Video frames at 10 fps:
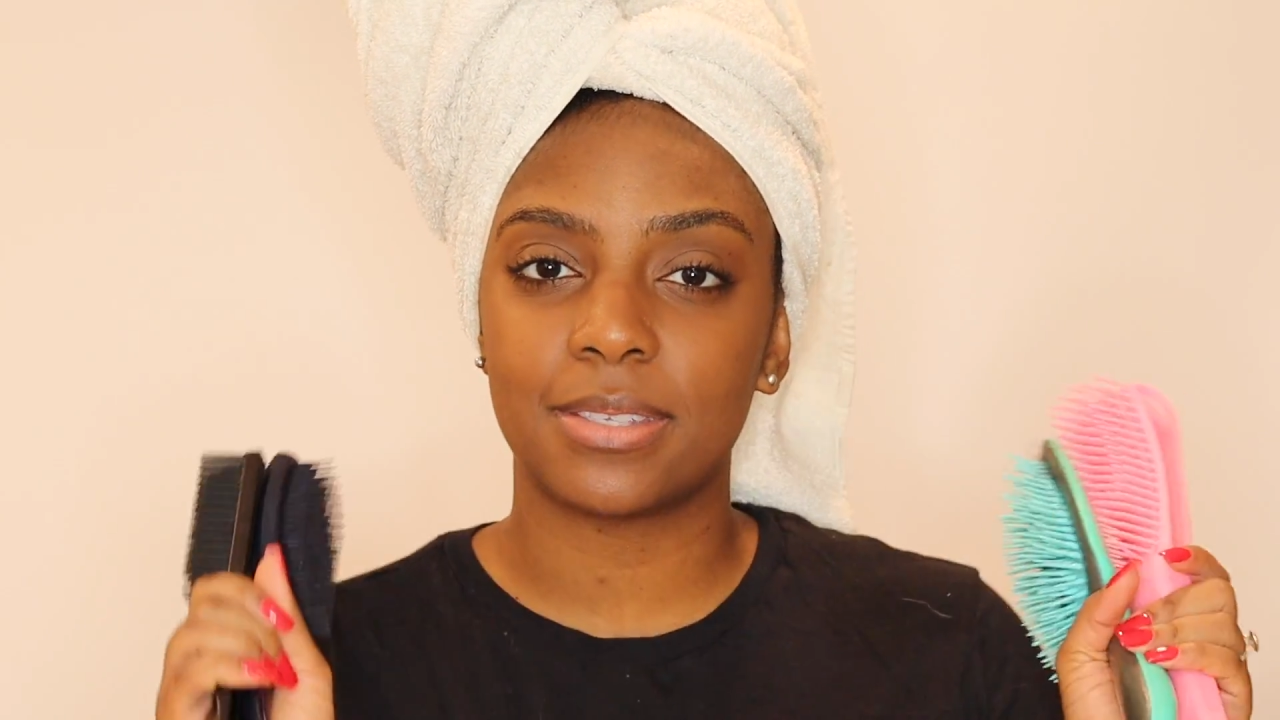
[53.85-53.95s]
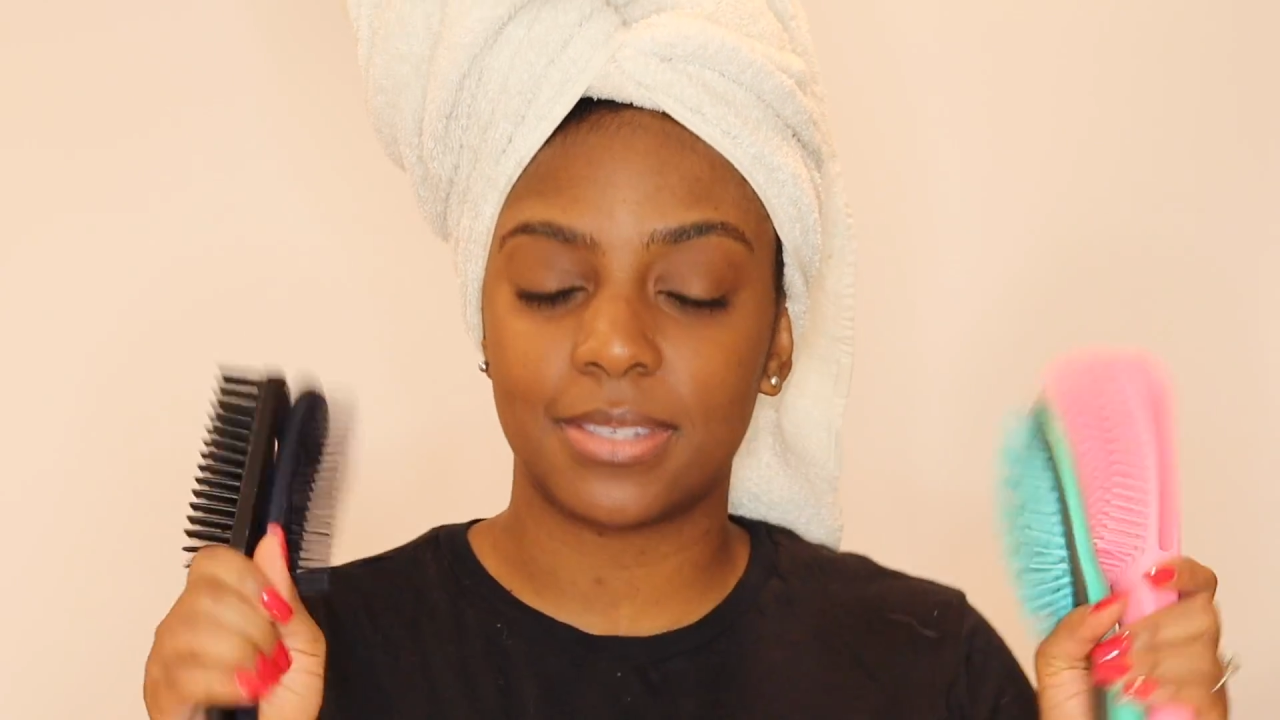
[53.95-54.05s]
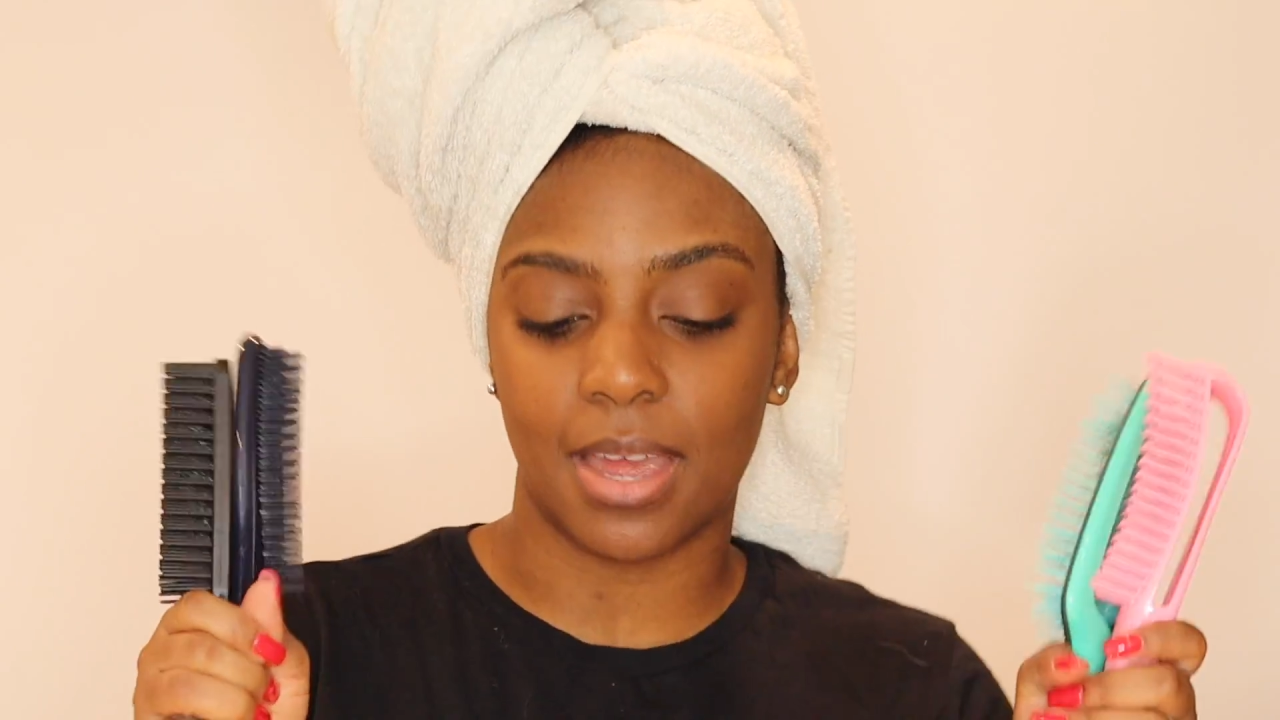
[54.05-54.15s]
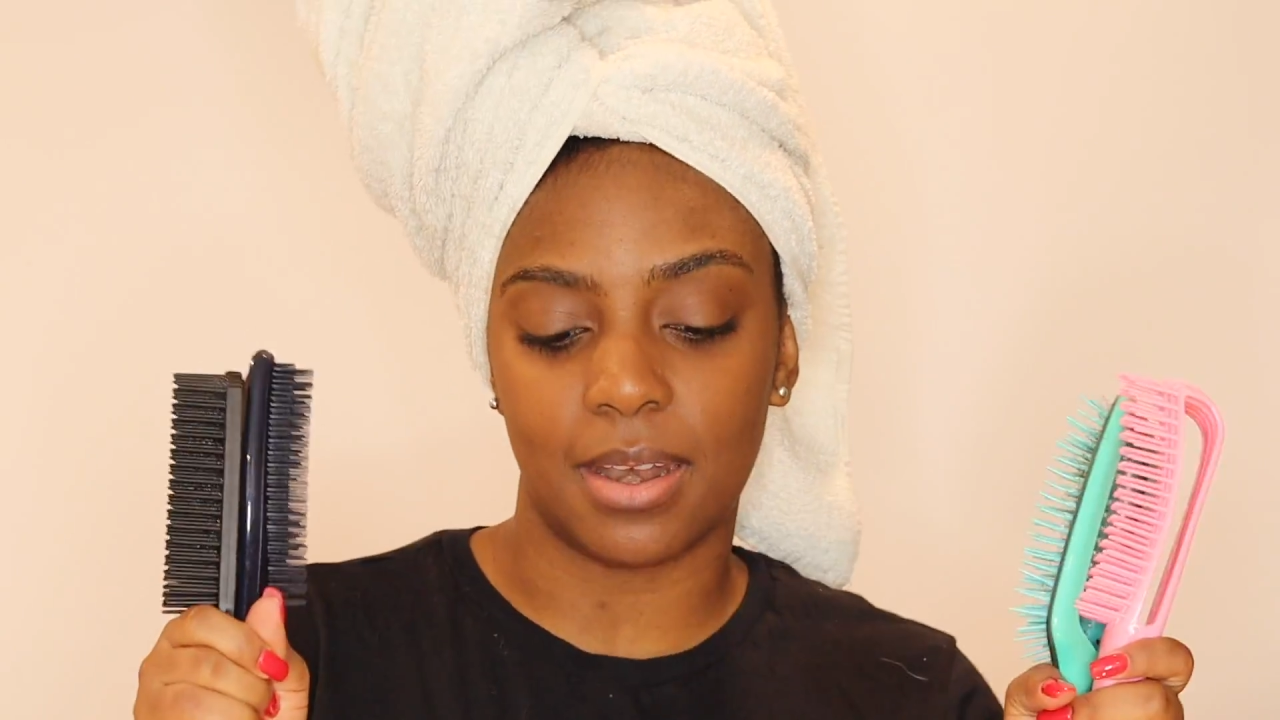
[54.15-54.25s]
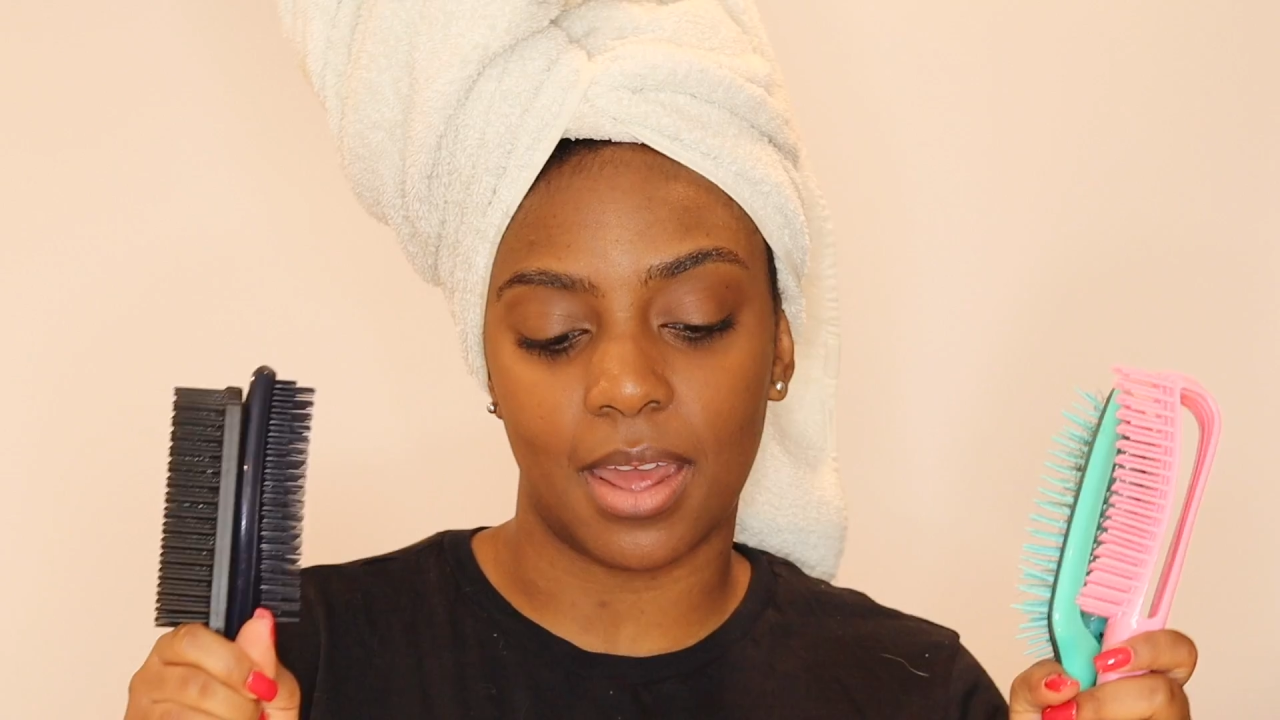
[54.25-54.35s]

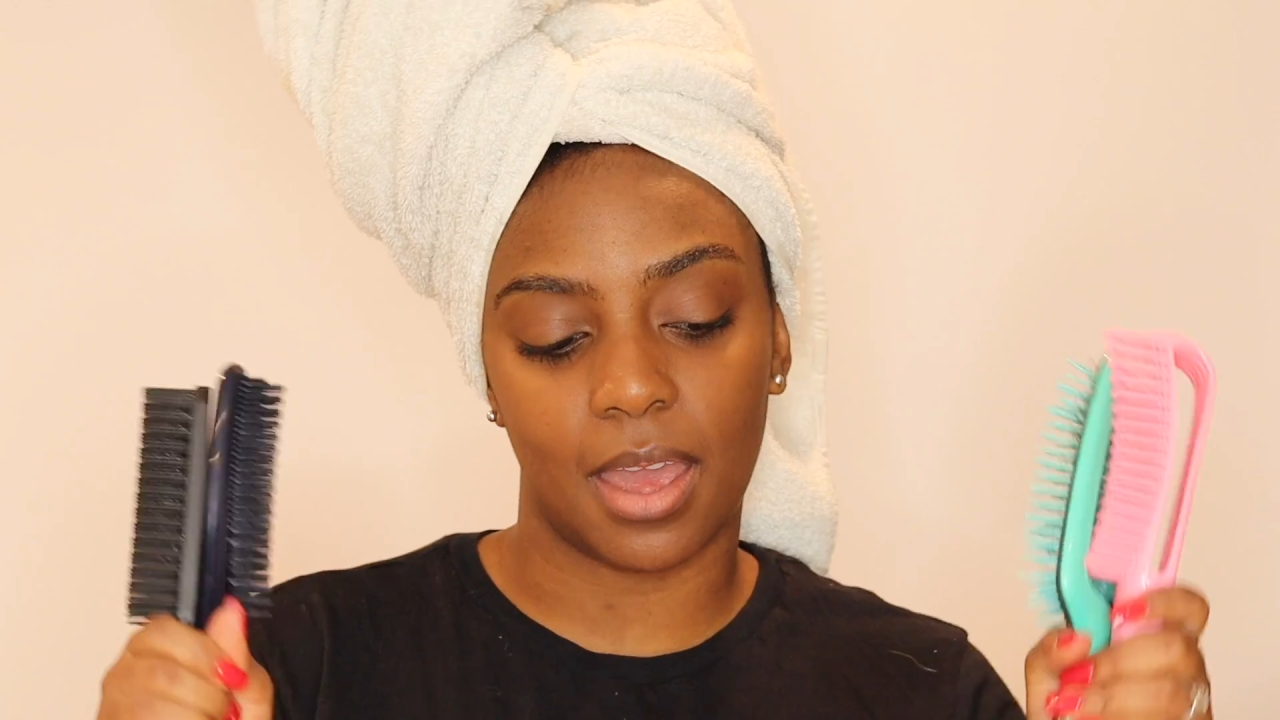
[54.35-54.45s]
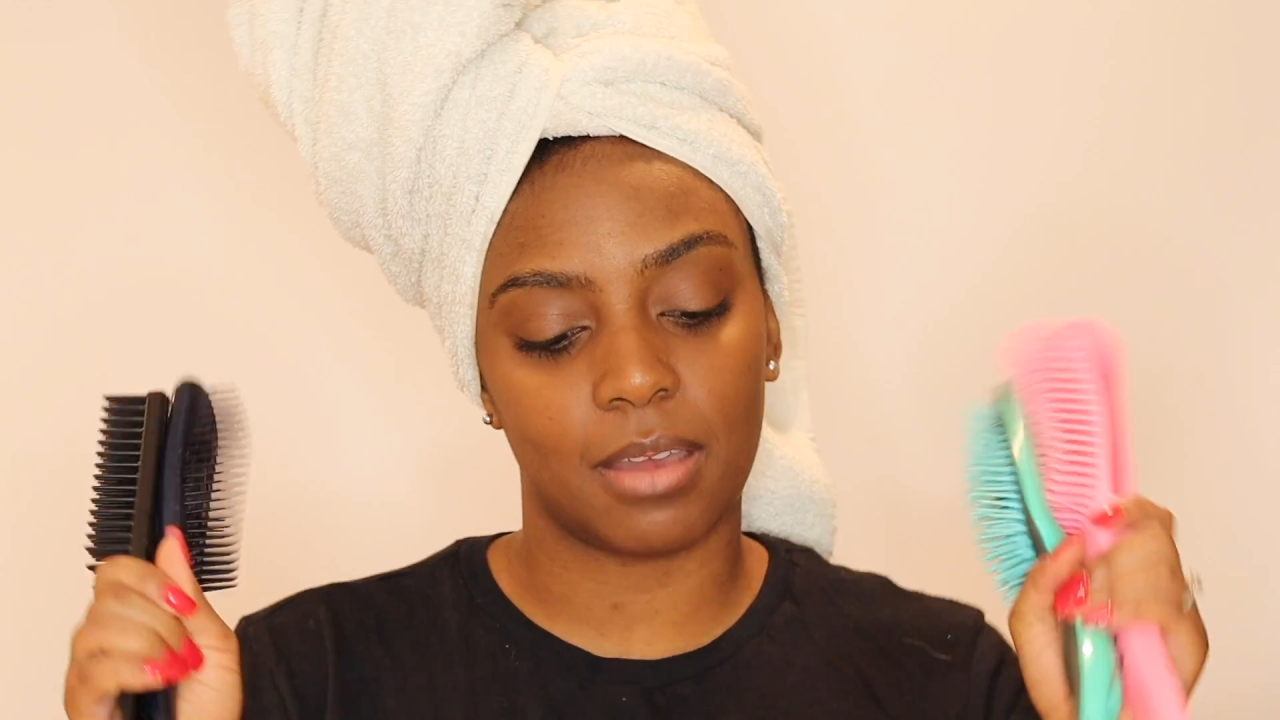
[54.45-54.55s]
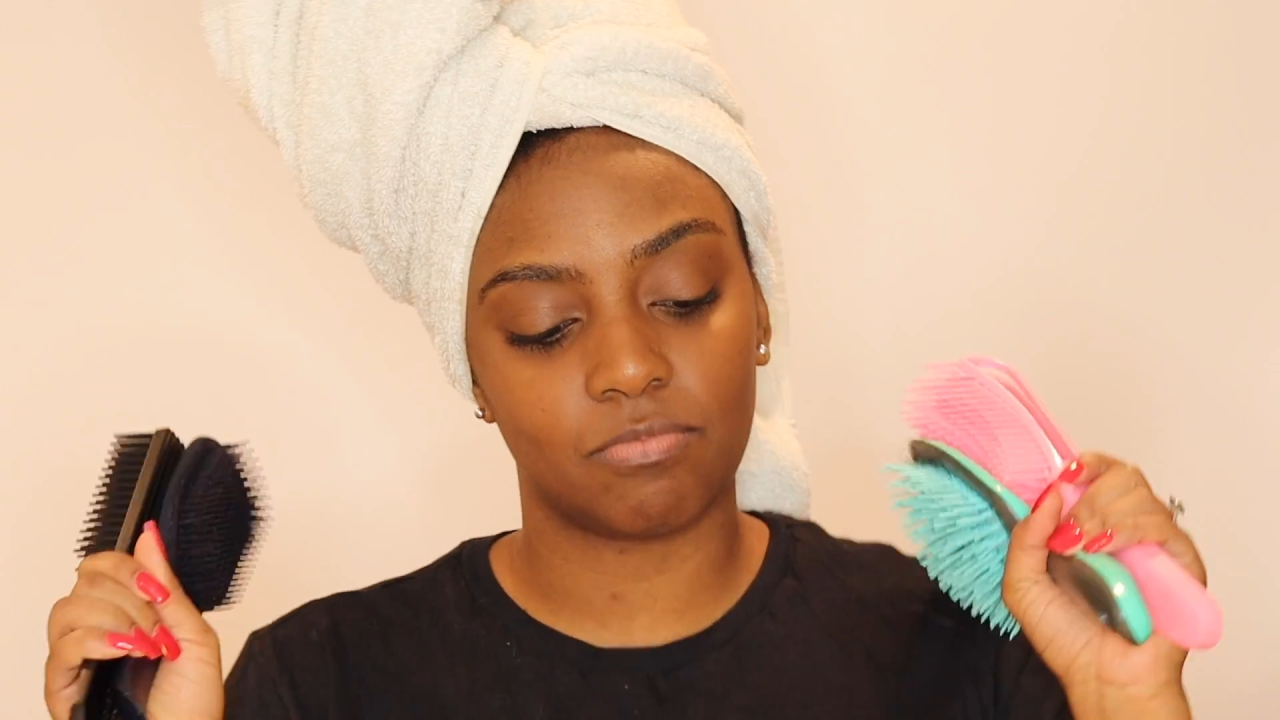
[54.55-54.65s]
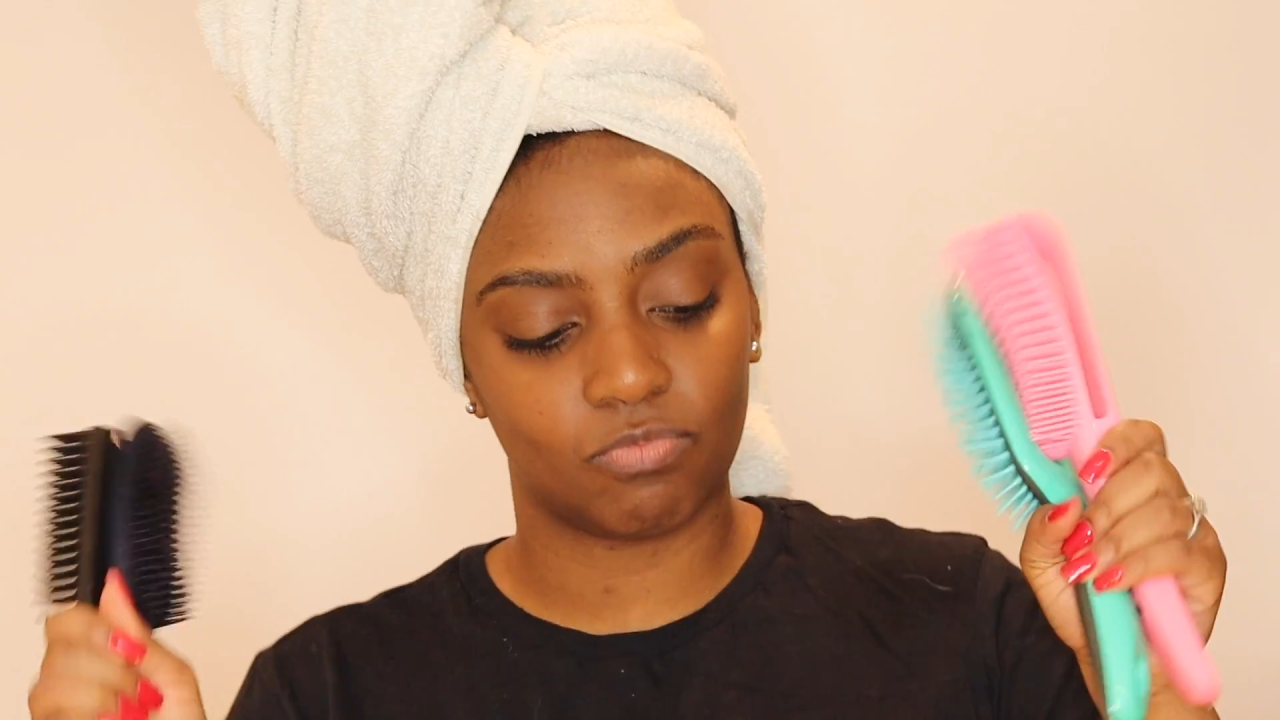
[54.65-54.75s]
Sunday.